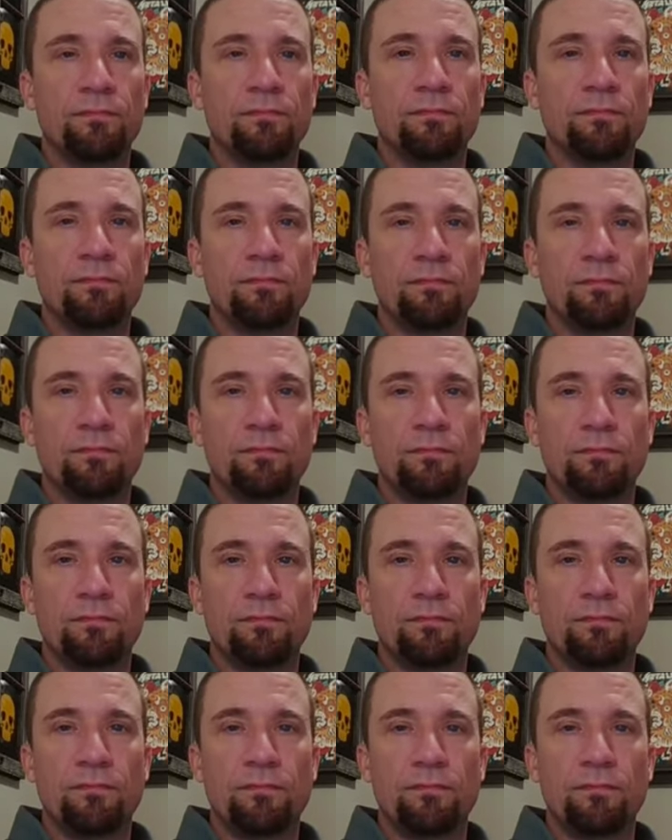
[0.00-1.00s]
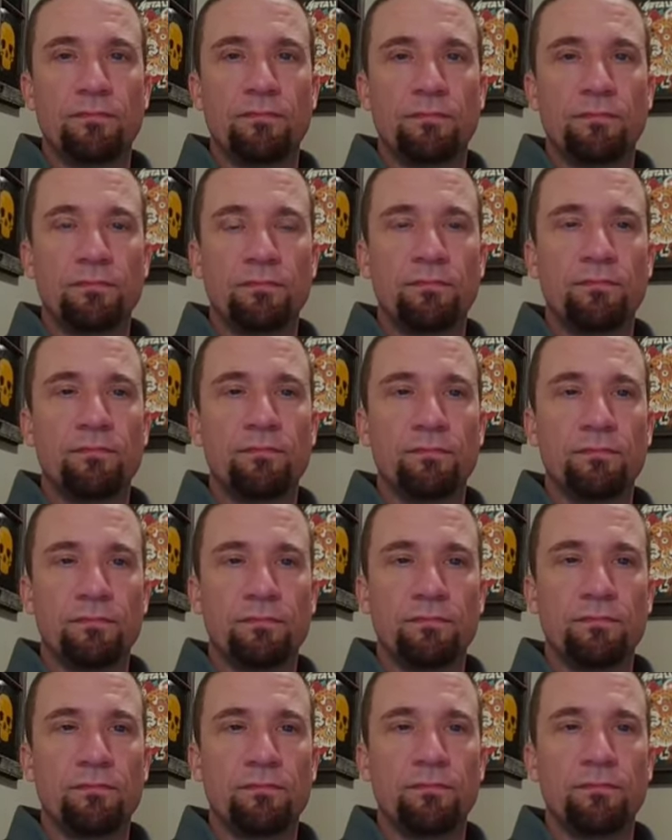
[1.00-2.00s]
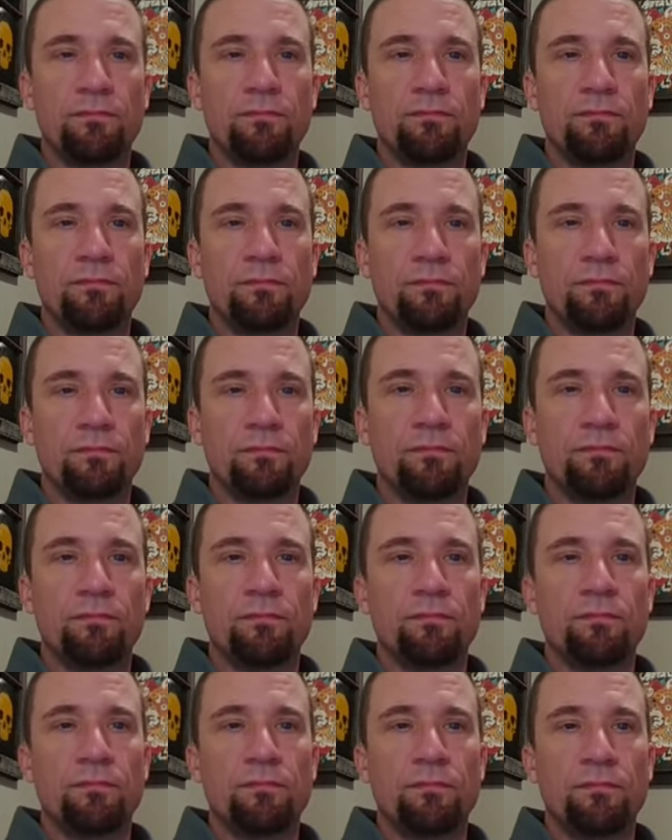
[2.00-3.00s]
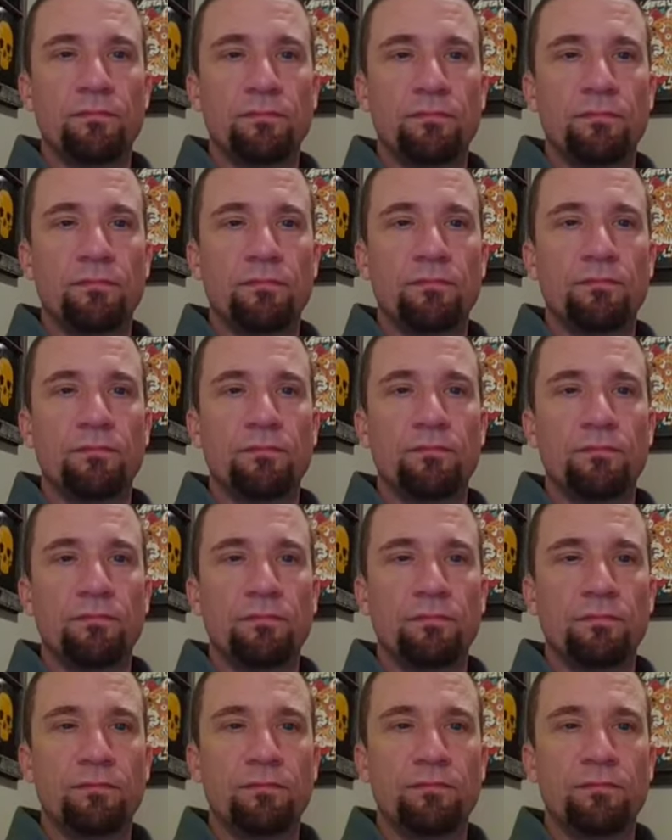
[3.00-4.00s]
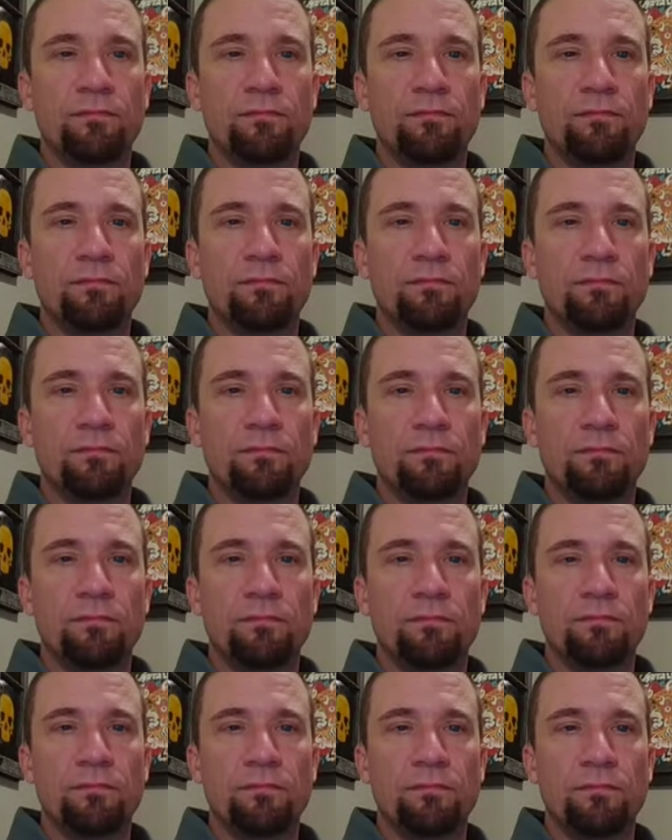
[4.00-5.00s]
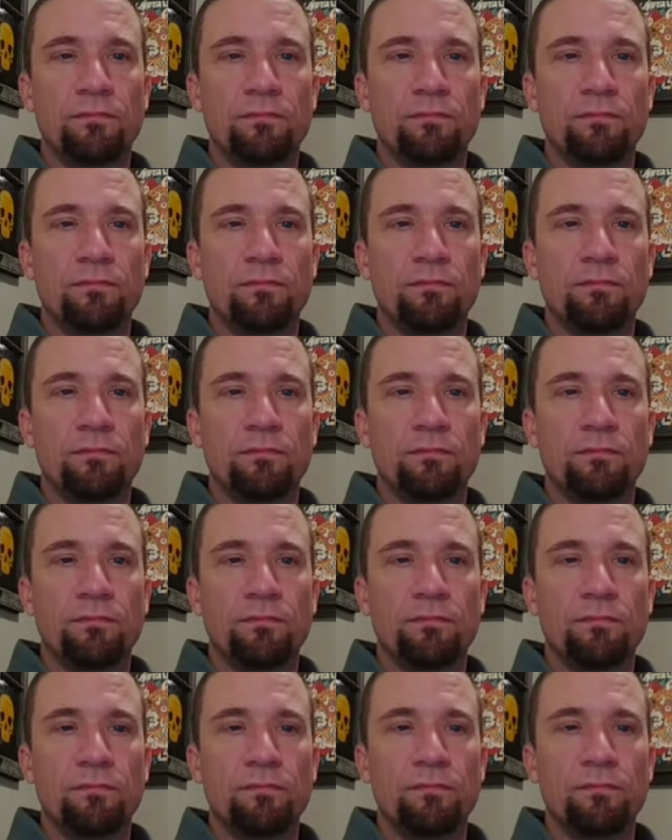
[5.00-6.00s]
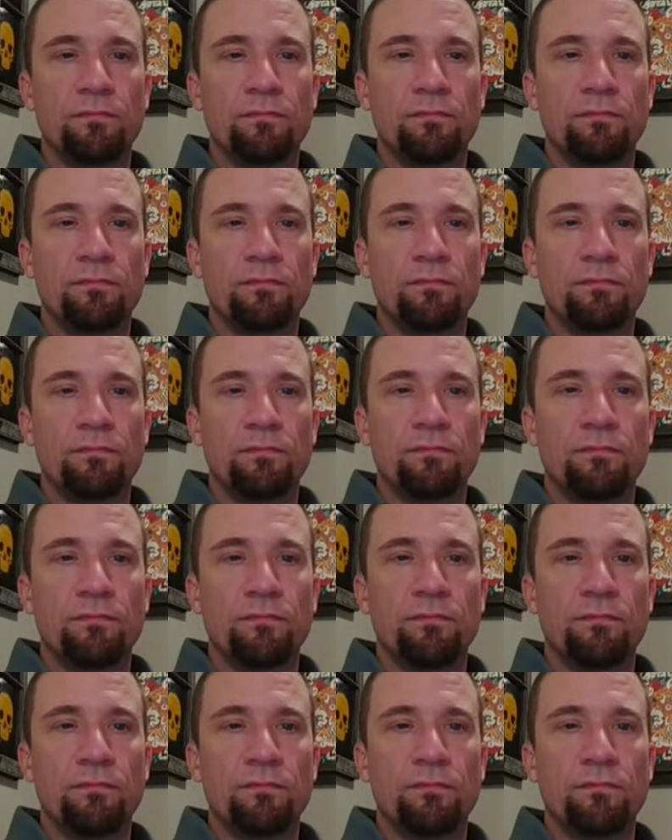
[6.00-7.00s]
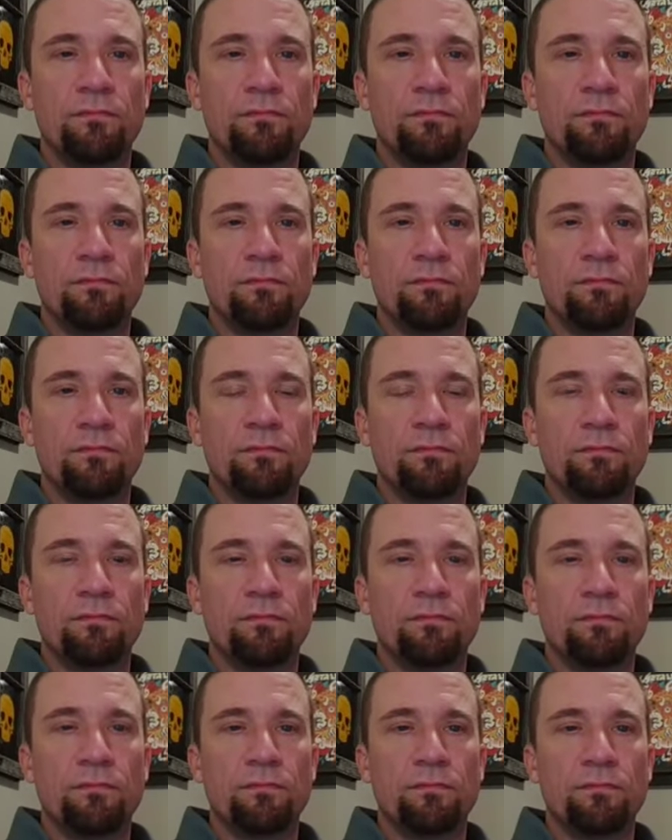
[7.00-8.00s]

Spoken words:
(not speaking)